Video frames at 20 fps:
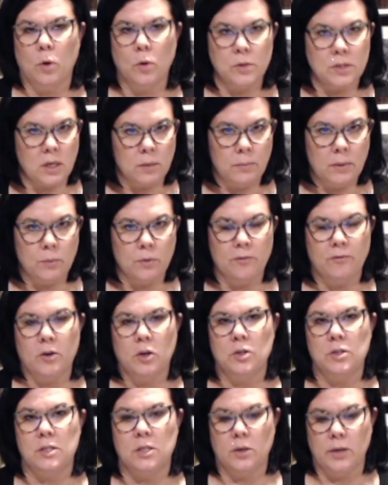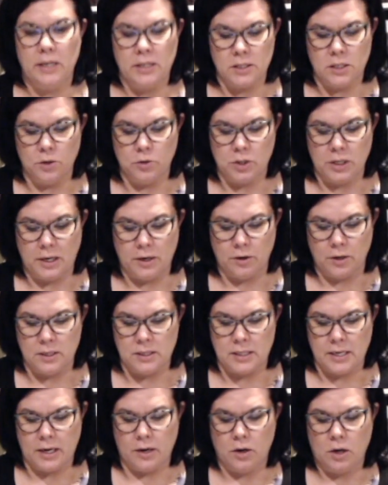Roles can be reversed. There is no gender
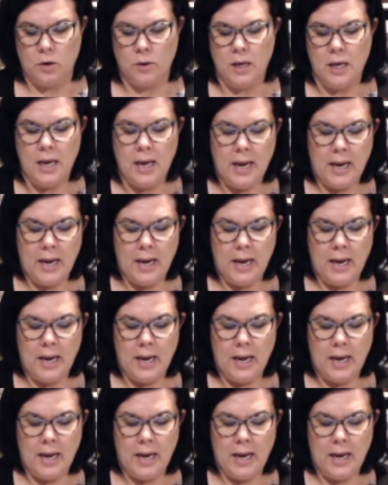in tarot.